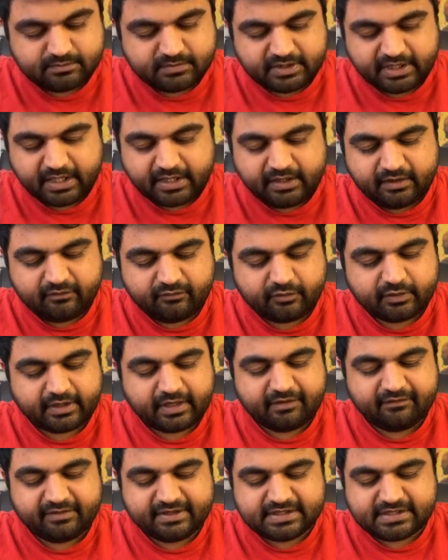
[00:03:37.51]
right? For
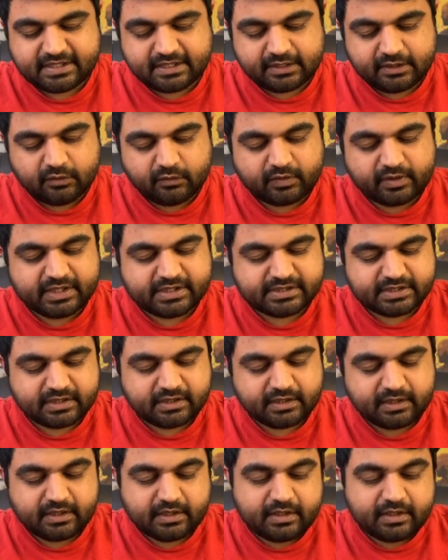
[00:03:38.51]
every single location.